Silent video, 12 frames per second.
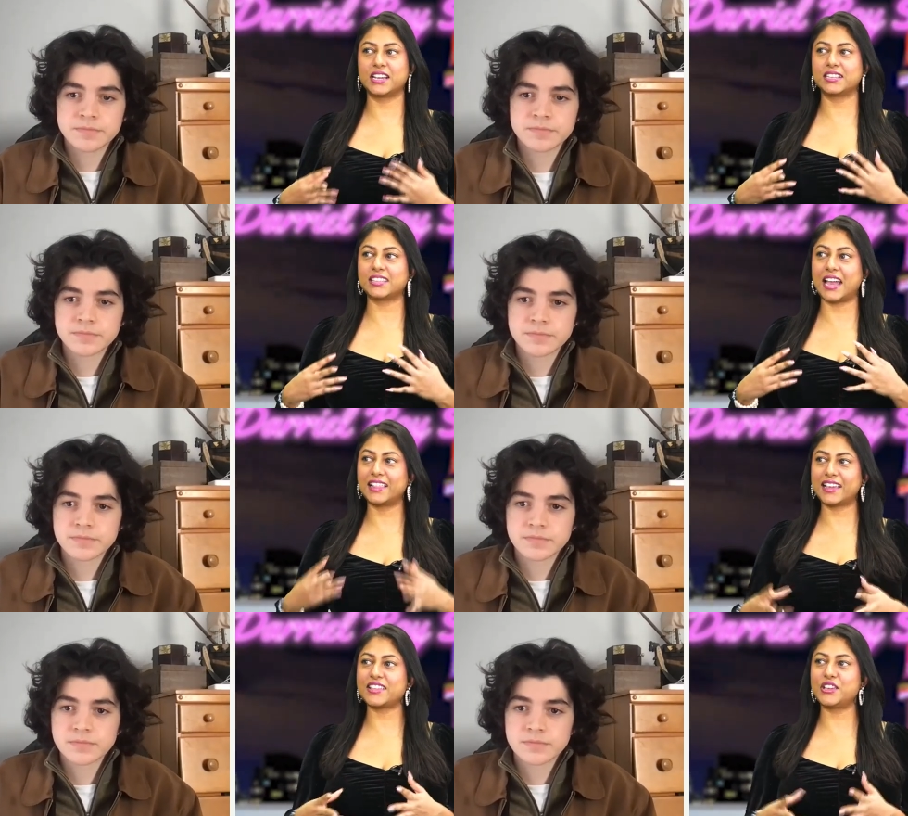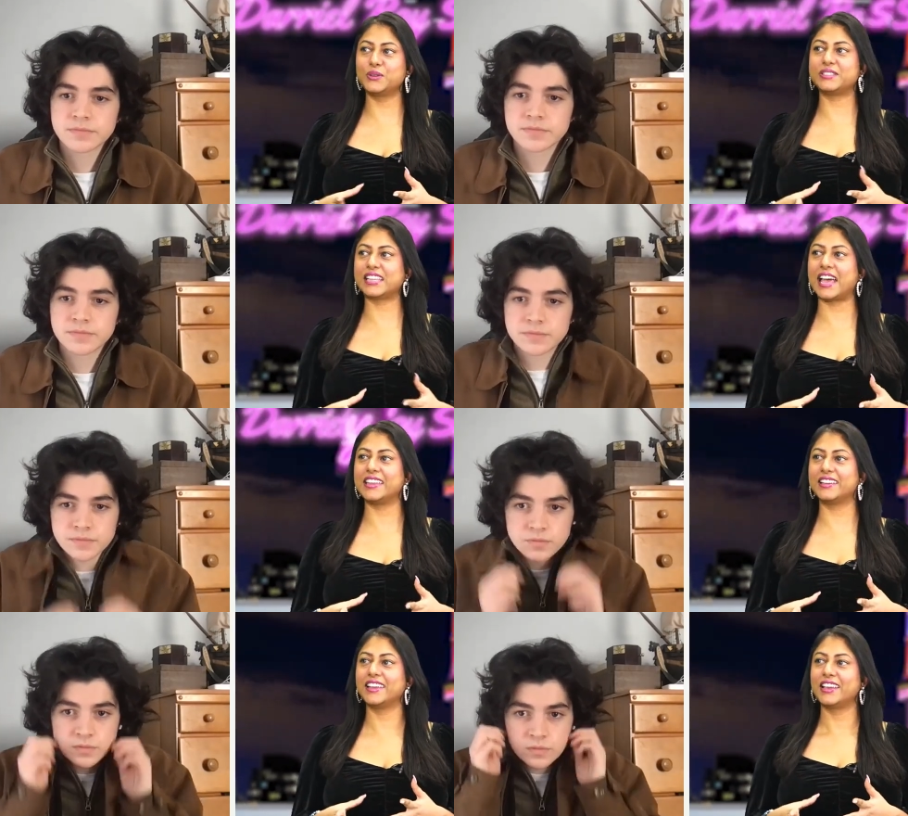Speaker 1: Because I like that you
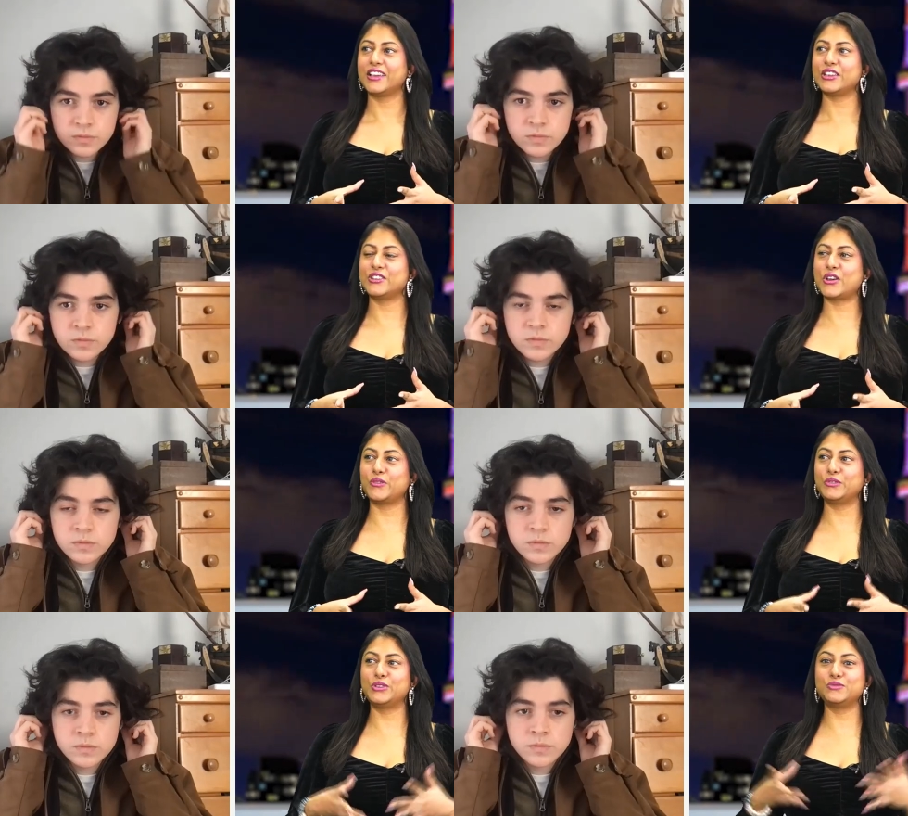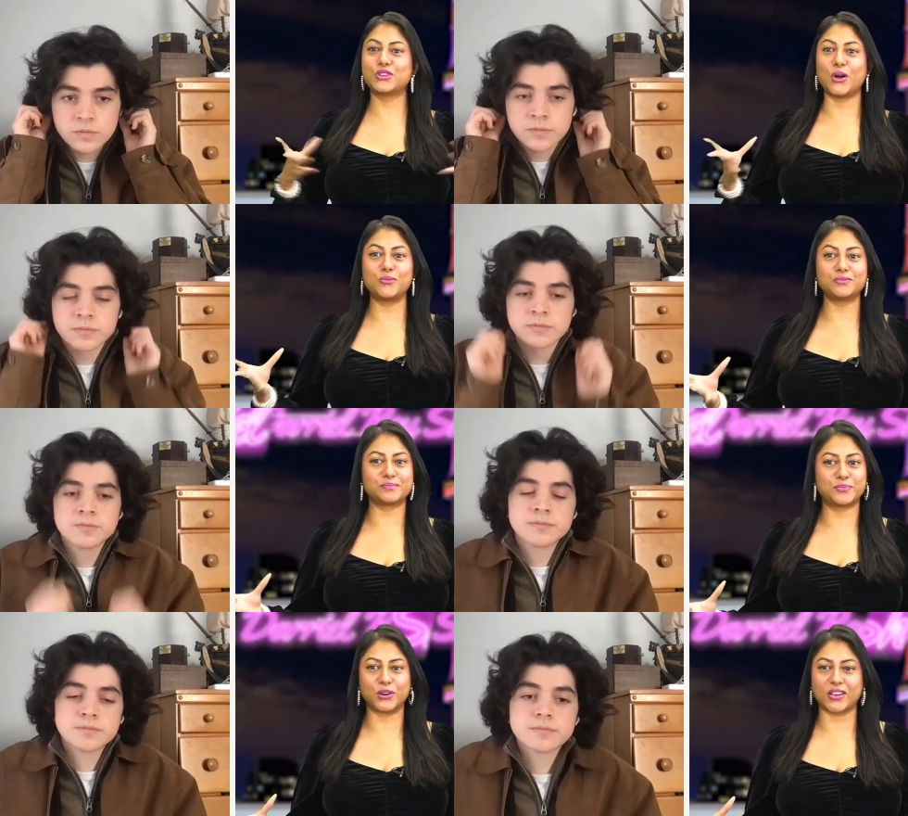said, you know, you
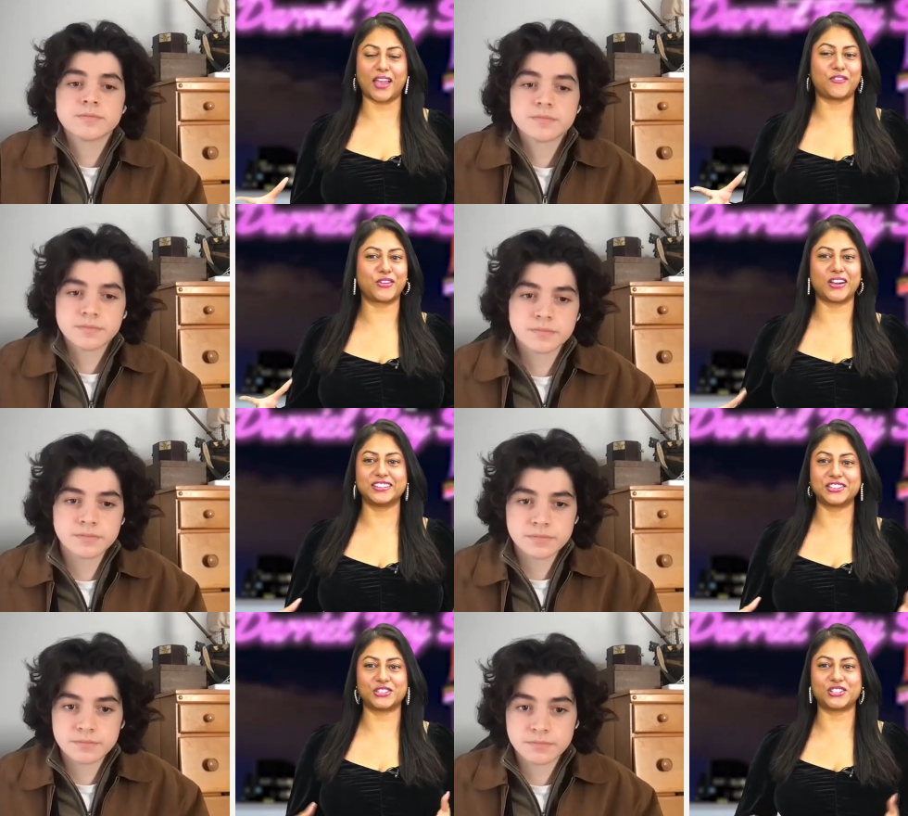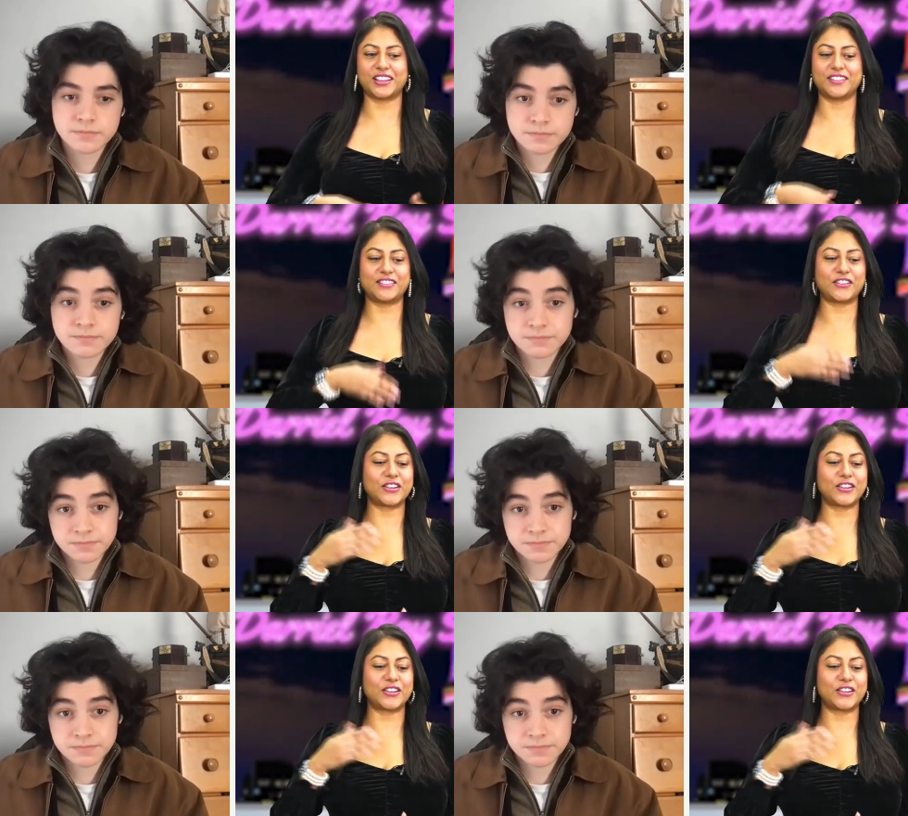don't book every audition.